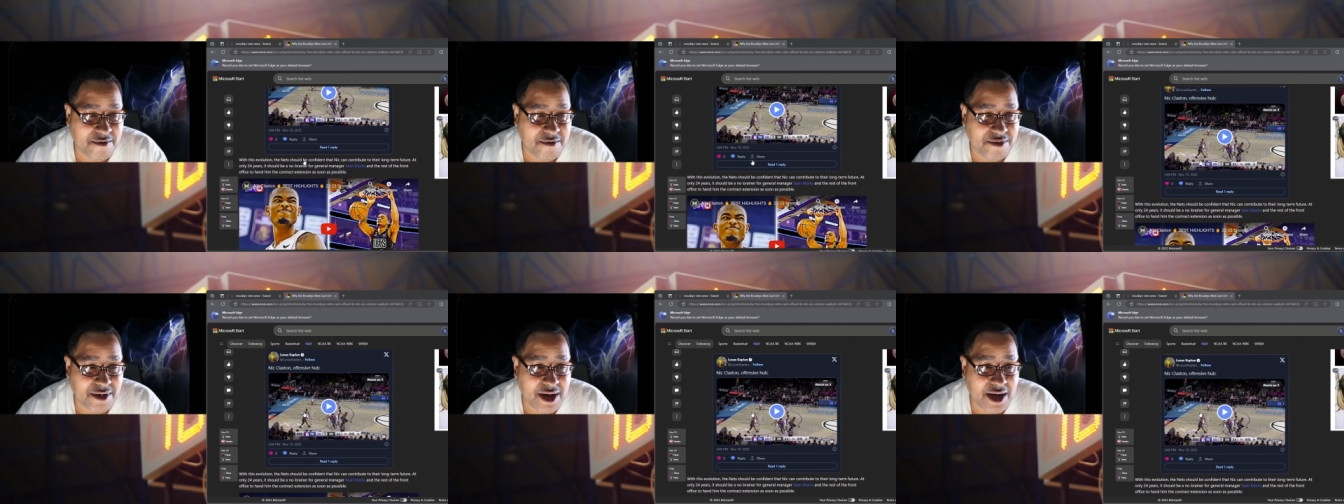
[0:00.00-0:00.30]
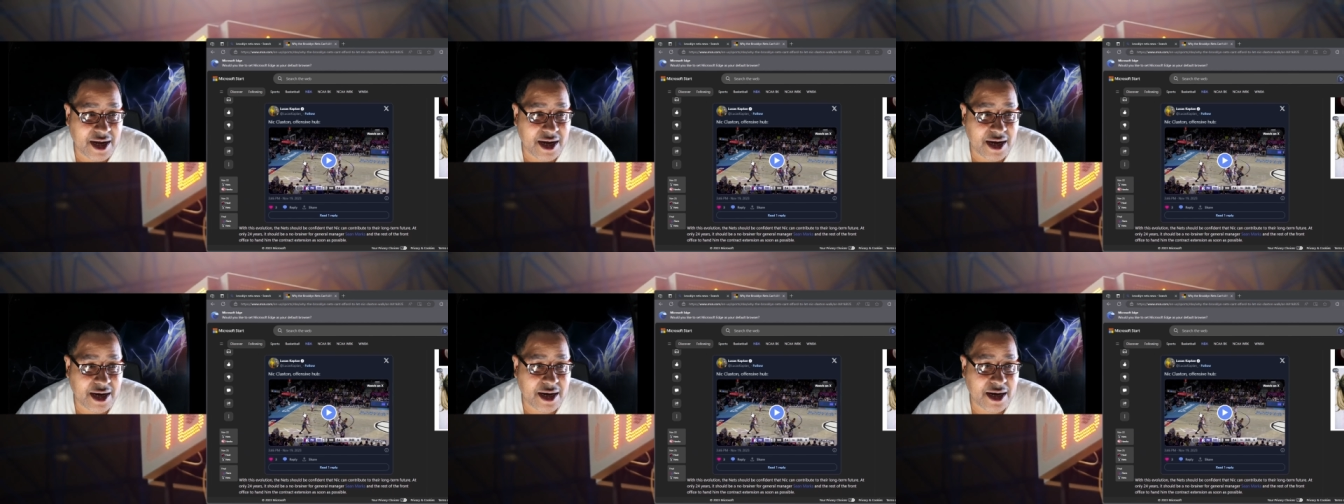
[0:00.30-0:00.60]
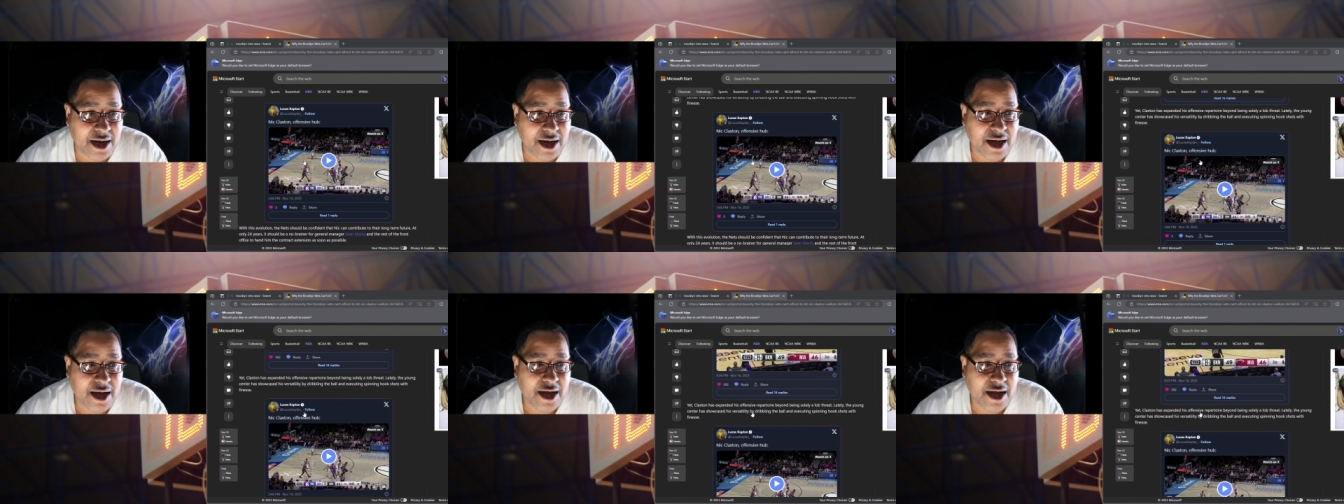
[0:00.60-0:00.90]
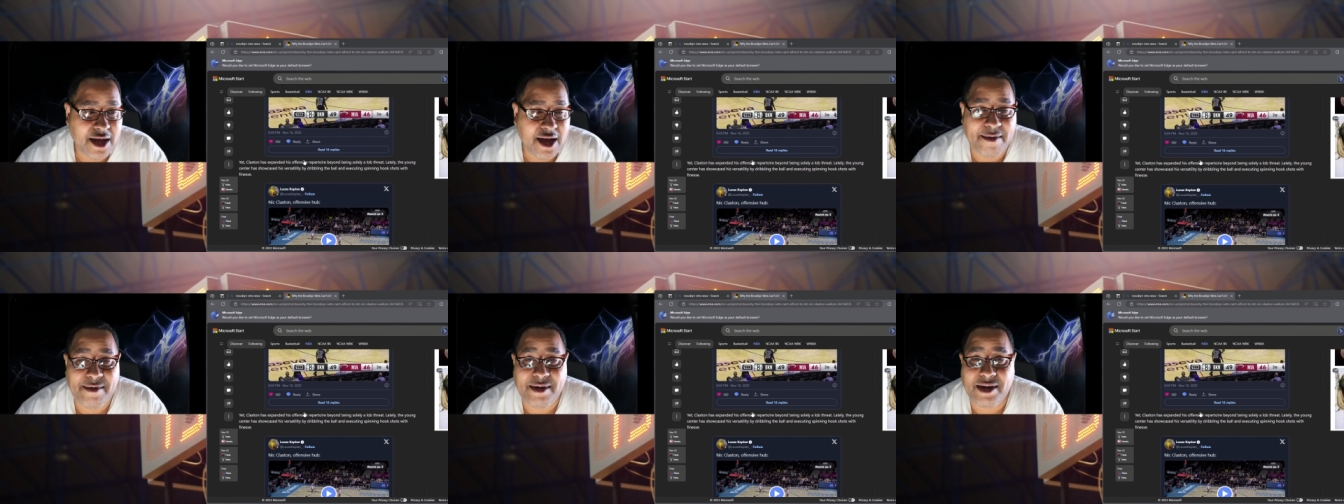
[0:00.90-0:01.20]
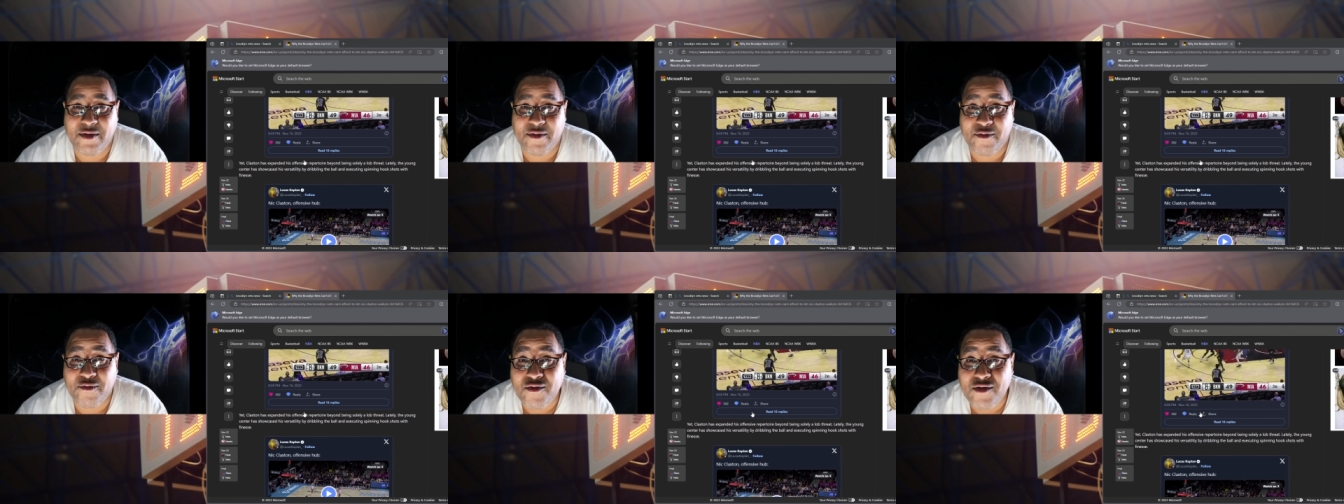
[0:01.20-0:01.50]
But I
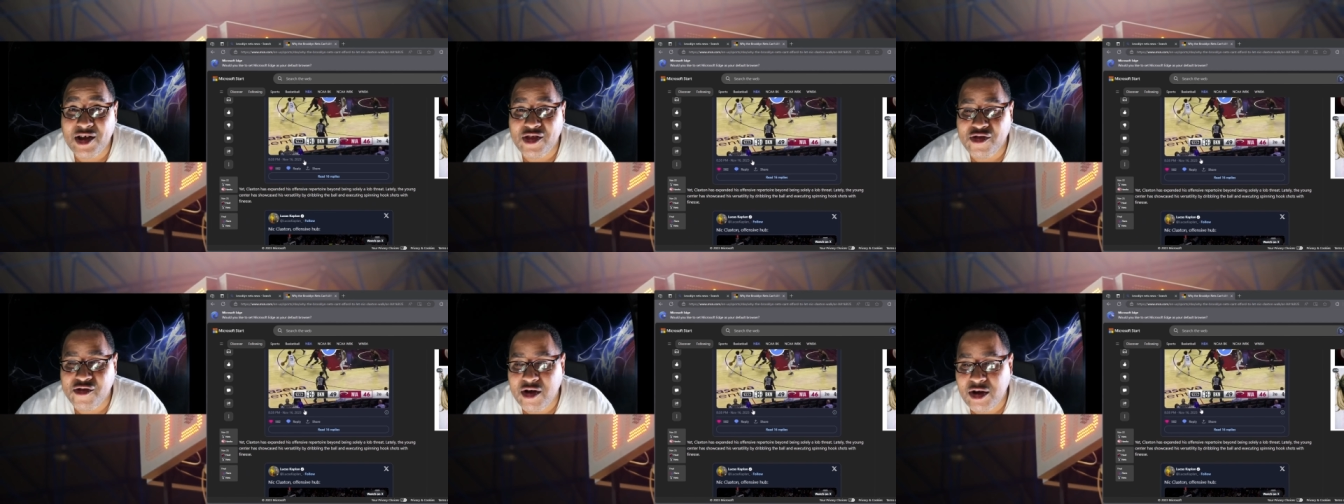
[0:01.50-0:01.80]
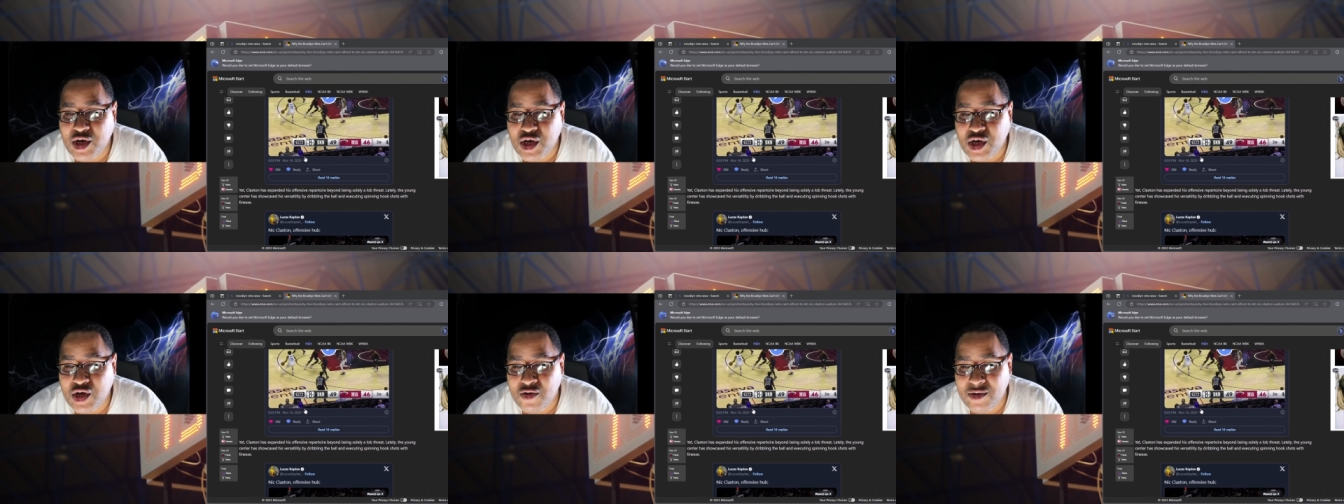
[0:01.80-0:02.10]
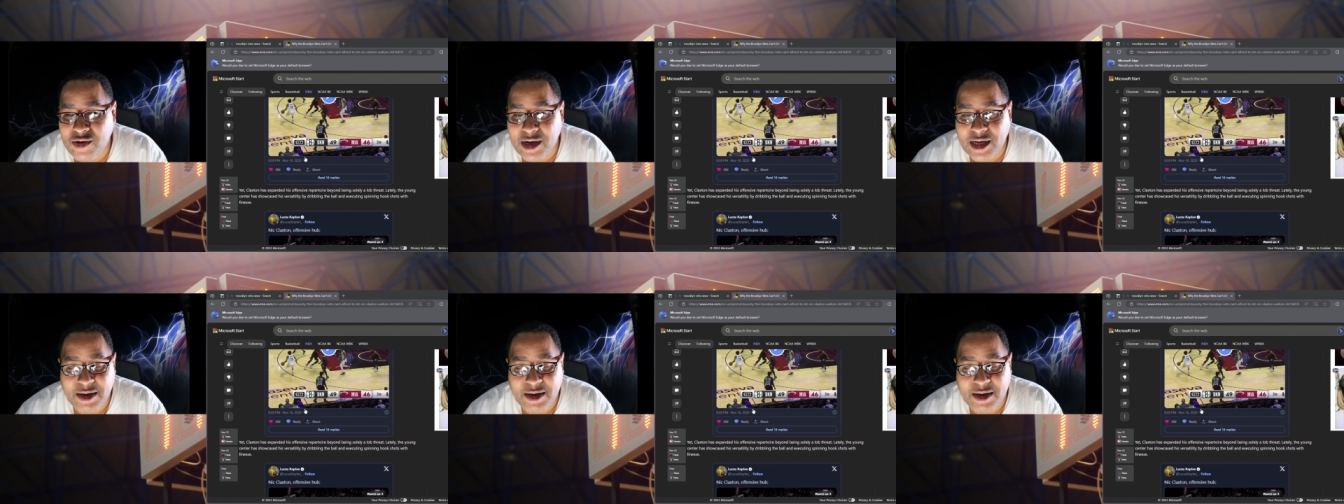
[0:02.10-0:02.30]
mean, the free throw shooting